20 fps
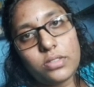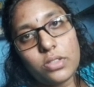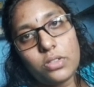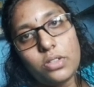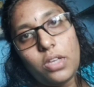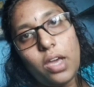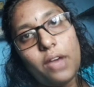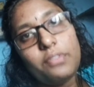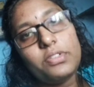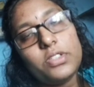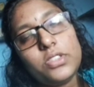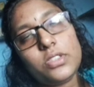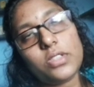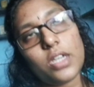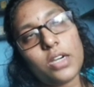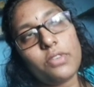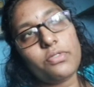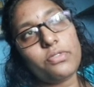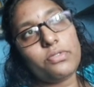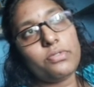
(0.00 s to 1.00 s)
So you have to
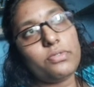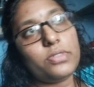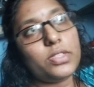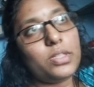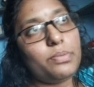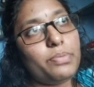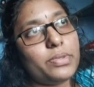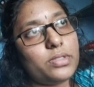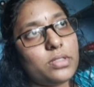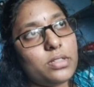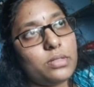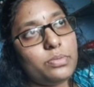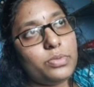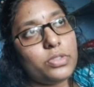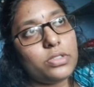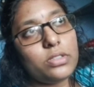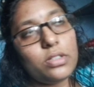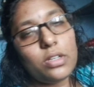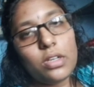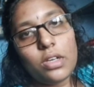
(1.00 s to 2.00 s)
check with the
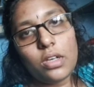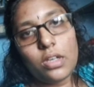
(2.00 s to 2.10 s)
prescription,